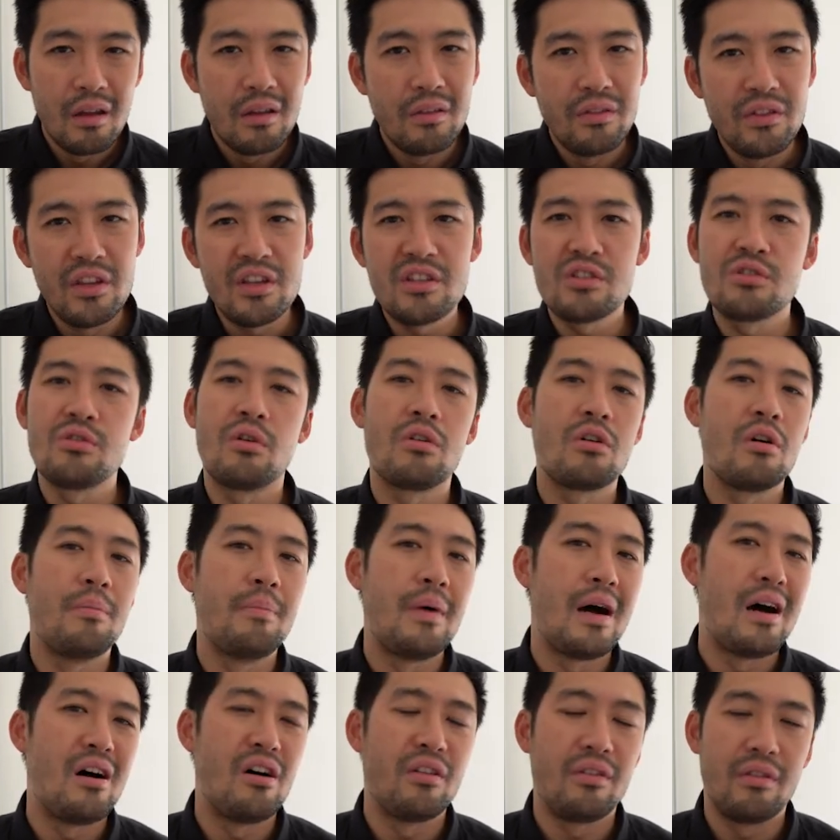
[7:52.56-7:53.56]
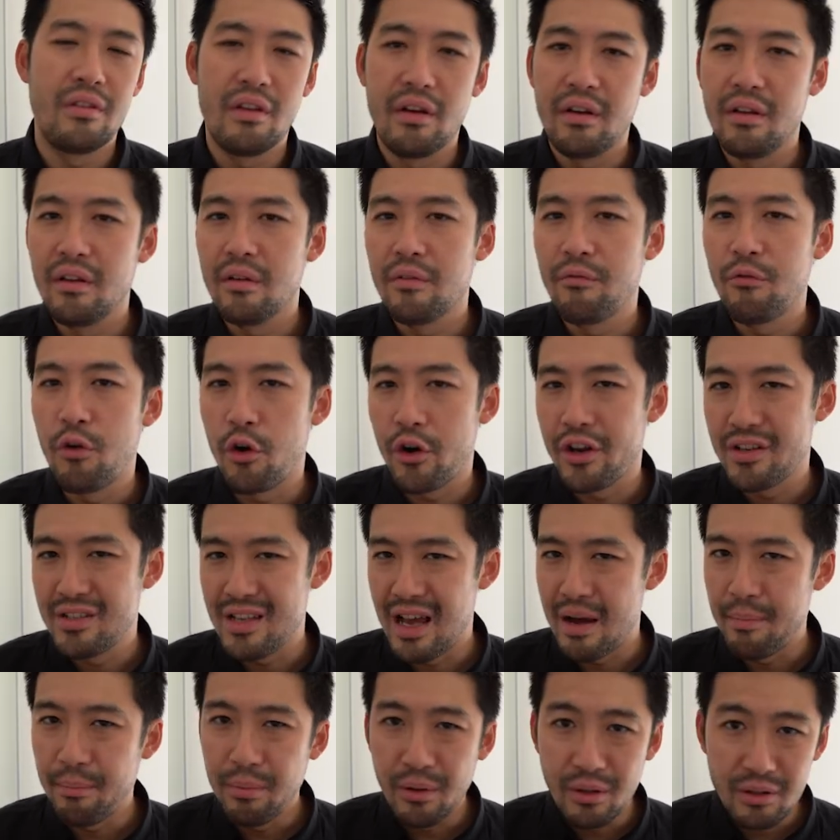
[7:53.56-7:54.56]
This talk about, for
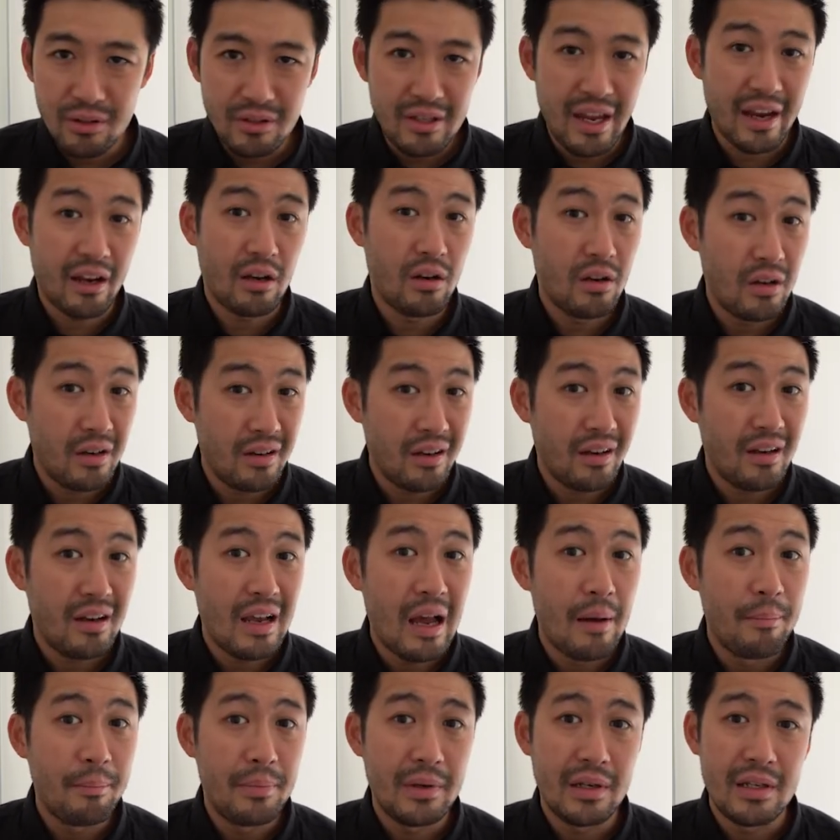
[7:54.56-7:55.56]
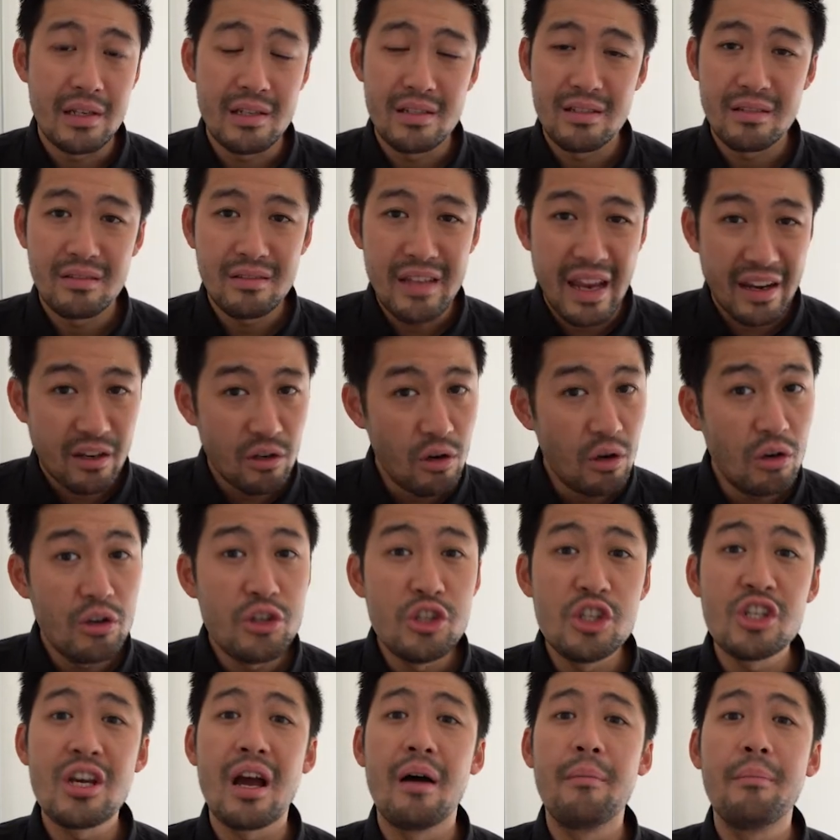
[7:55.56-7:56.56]
example, tech companies.
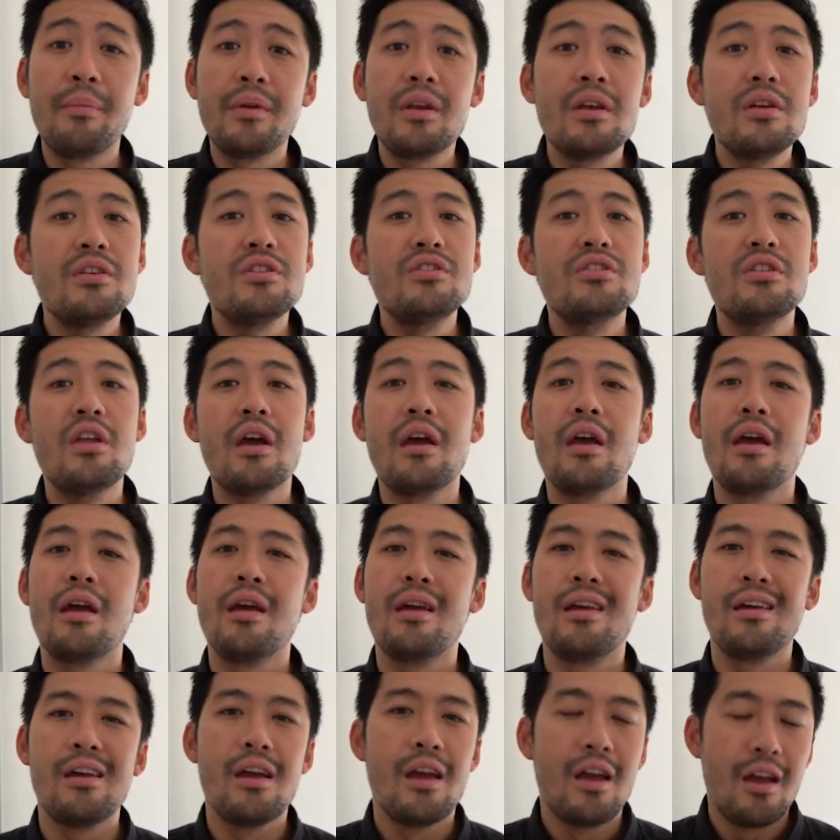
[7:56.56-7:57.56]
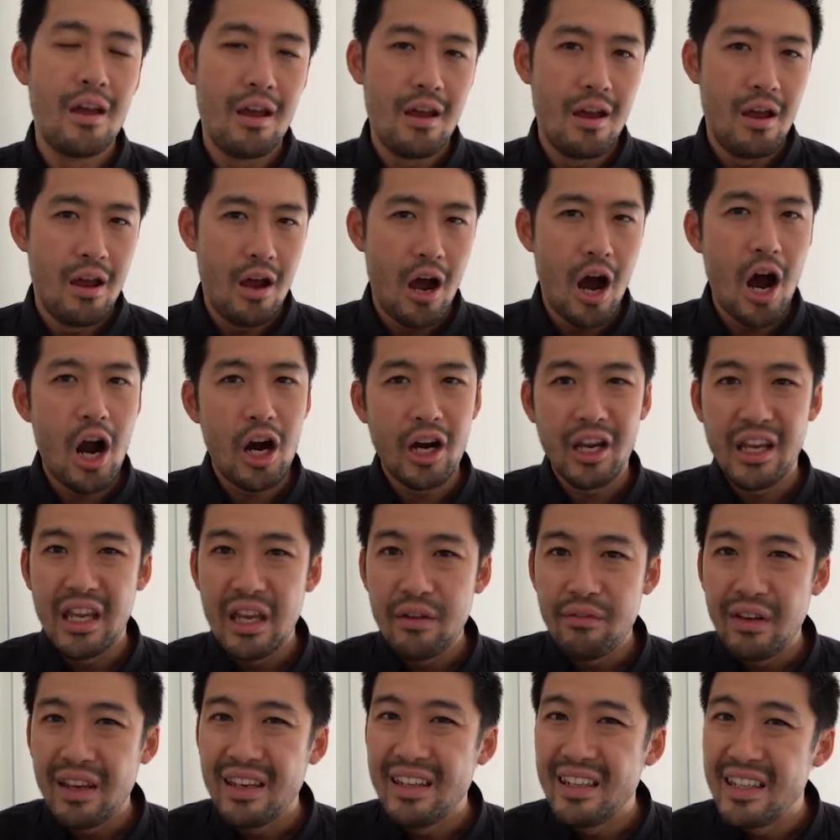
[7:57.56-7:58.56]
Technology companies, they are
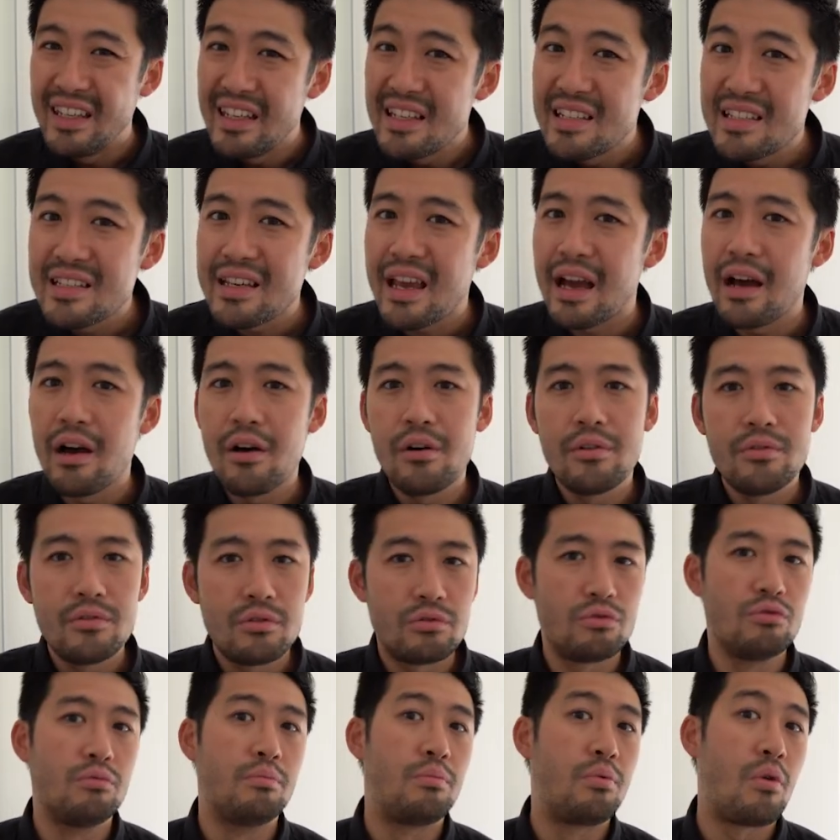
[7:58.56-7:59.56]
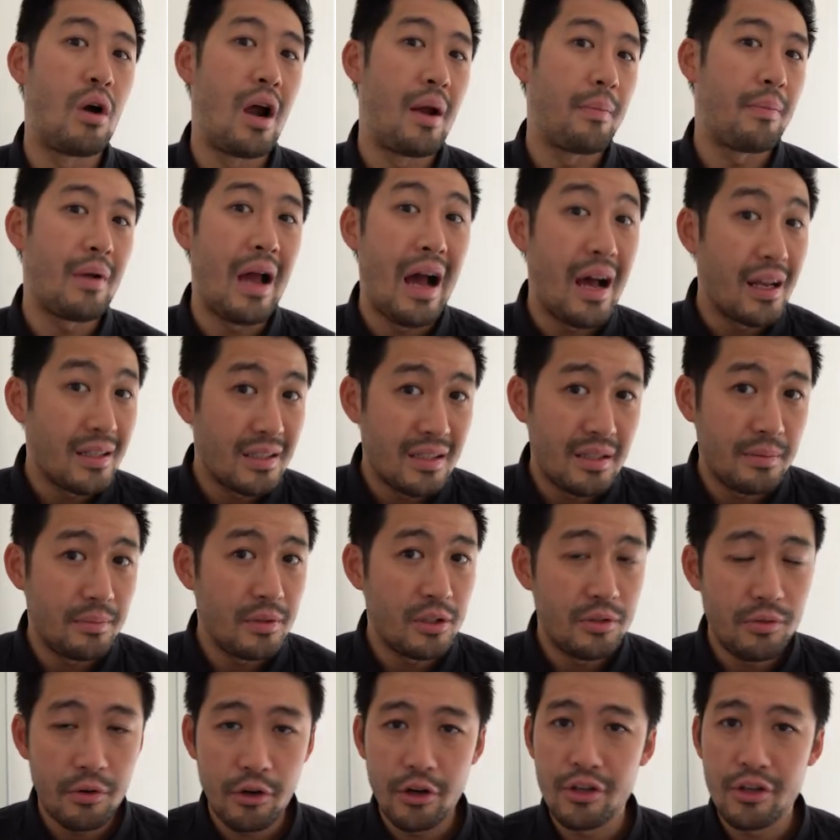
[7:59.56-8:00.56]
giving discounts to bribe customers, for